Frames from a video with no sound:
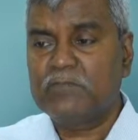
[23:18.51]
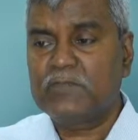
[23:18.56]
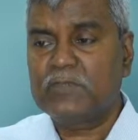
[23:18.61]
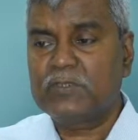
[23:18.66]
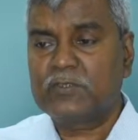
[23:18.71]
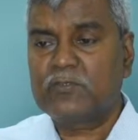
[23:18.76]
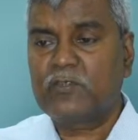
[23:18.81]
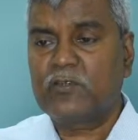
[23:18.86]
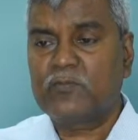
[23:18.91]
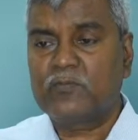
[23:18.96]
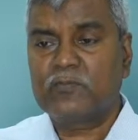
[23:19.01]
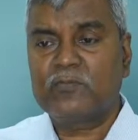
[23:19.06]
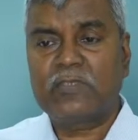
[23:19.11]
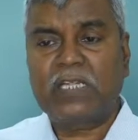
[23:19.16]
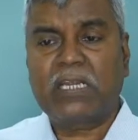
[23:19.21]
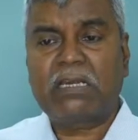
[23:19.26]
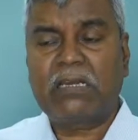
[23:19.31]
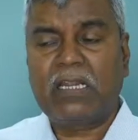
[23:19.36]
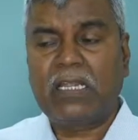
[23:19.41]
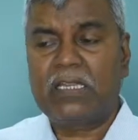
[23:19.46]
It's not
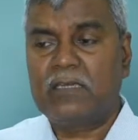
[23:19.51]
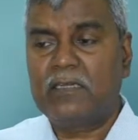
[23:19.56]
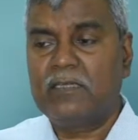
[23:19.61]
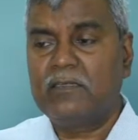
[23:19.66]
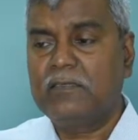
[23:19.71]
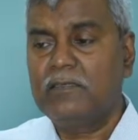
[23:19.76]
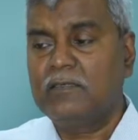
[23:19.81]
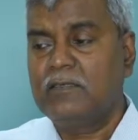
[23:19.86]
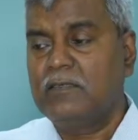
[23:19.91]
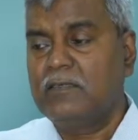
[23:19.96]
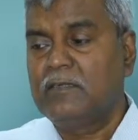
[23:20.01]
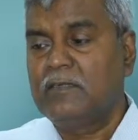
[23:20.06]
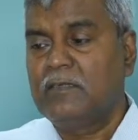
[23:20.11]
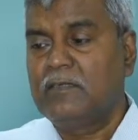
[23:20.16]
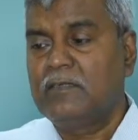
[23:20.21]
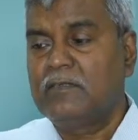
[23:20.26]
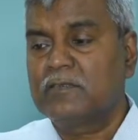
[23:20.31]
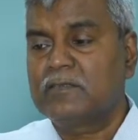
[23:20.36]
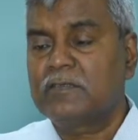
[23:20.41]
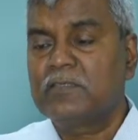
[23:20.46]
that likely.
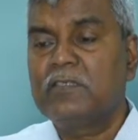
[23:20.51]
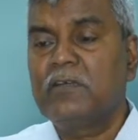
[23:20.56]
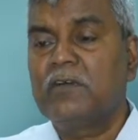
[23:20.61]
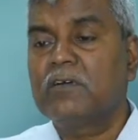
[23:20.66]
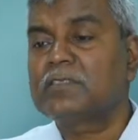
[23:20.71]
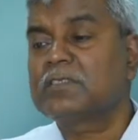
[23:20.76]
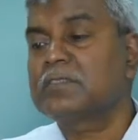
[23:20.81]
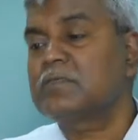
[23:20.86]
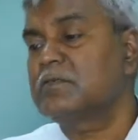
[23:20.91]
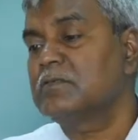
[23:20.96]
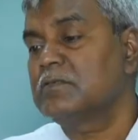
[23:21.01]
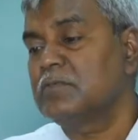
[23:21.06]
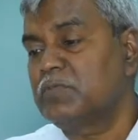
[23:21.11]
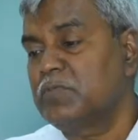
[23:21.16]
So he asked,